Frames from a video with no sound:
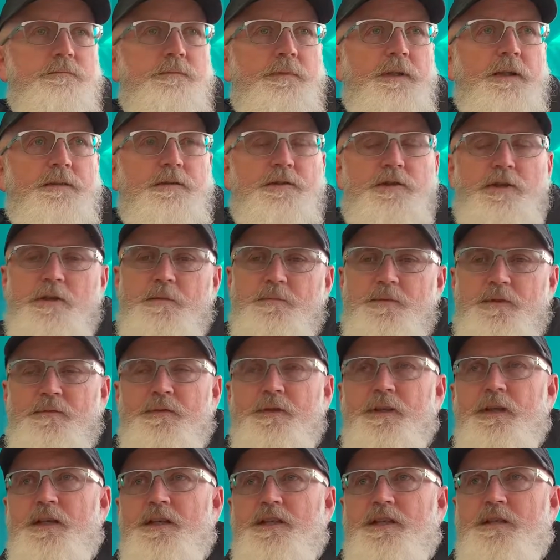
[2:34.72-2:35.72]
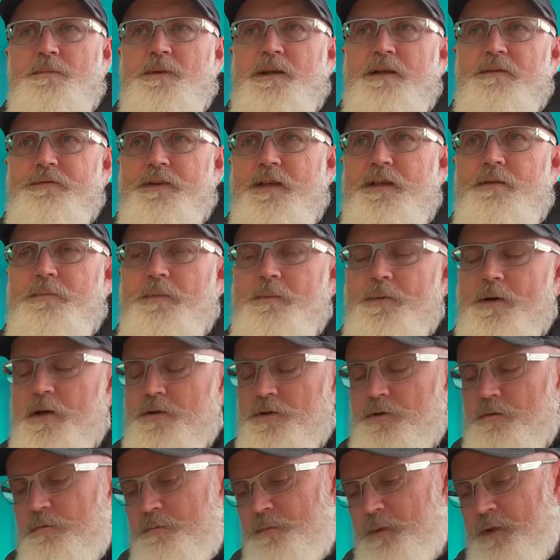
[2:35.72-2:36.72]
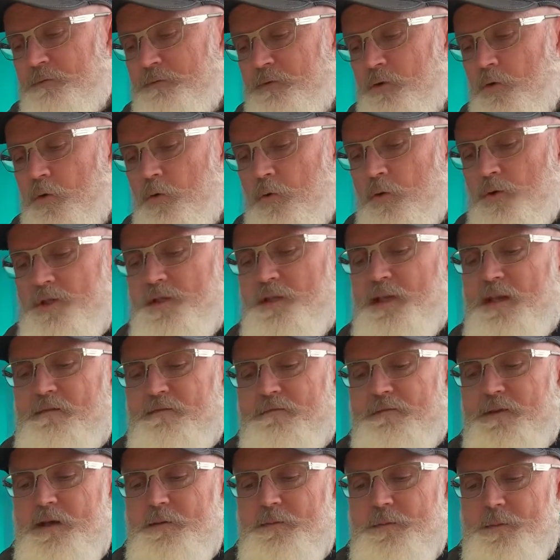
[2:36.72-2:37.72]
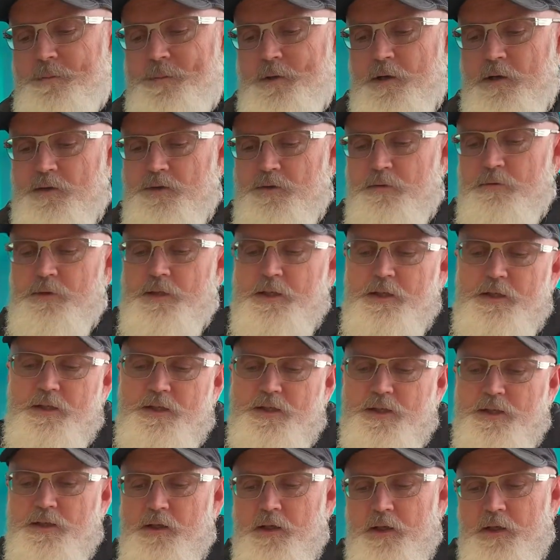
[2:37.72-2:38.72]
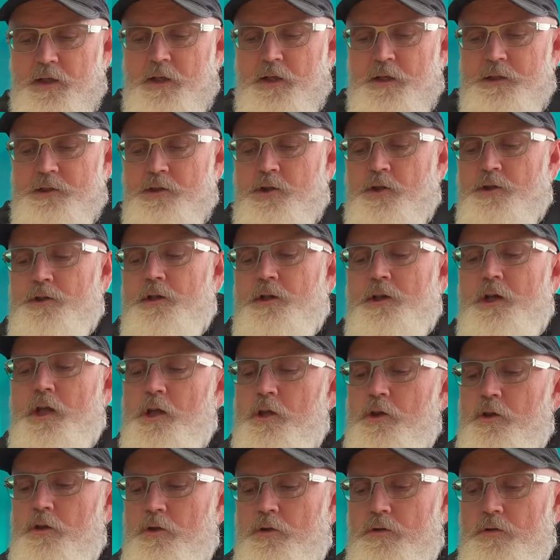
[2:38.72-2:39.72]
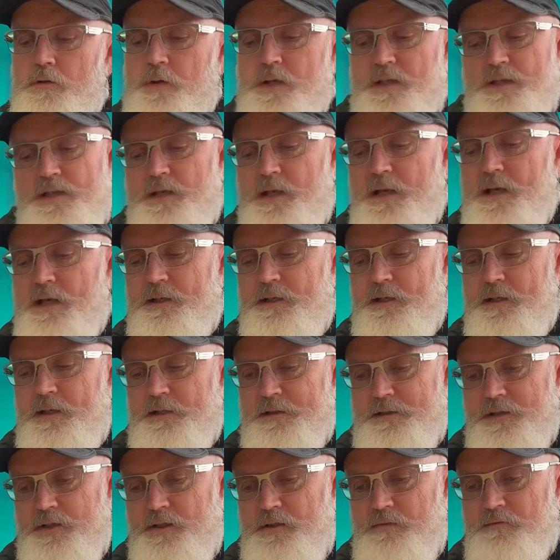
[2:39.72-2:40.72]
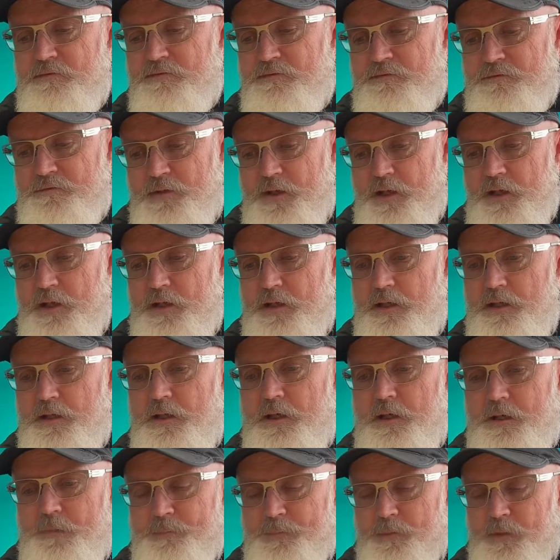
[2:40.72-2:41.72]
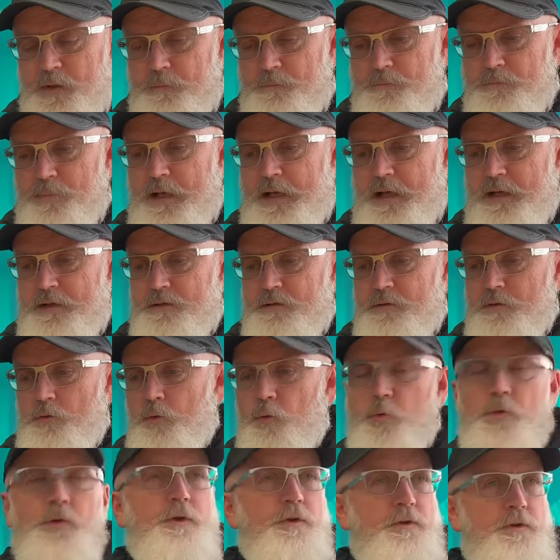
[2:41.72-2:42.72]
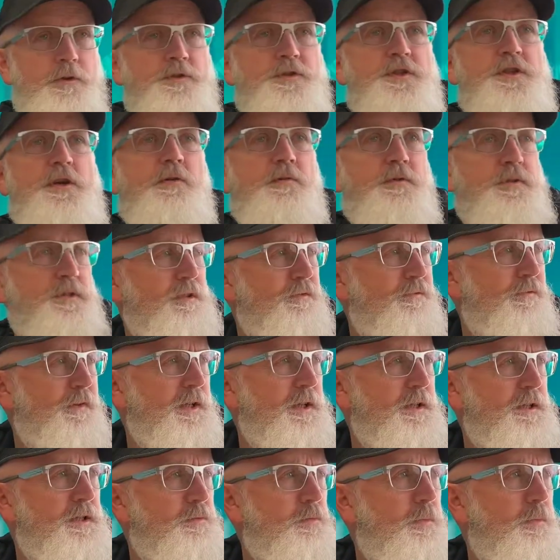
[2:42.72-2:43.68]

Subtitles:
in terms of you submit a fee proposal, but of course that fee proposal is not only you as the architect's fee, but all your consultants' fee as